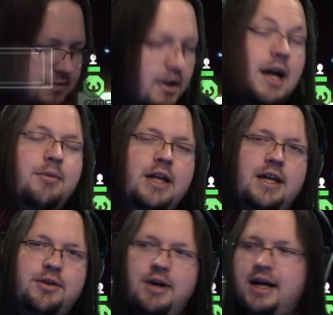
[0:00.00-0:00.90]
I'm
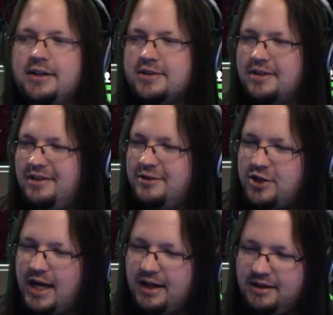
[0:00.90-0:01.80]
glad you asked,
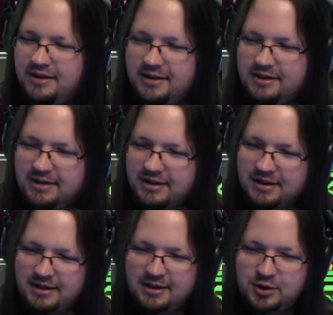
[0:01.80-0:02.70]
chat.
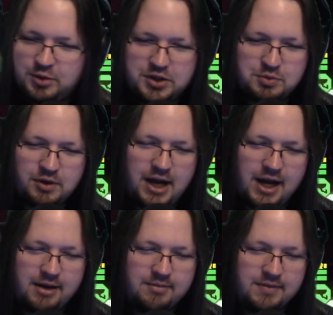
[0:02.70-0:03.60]
Twitch
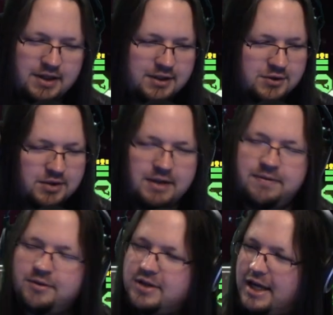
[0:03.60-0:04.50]
Prime is if
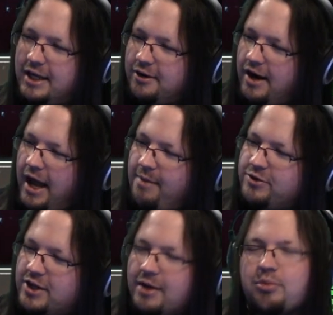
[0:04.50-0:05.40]
you take your
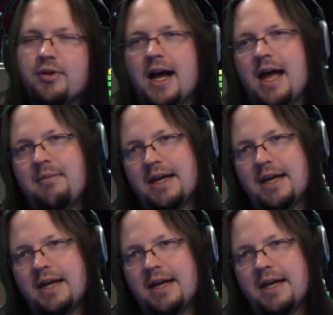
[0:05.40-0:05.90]
Amazon Prime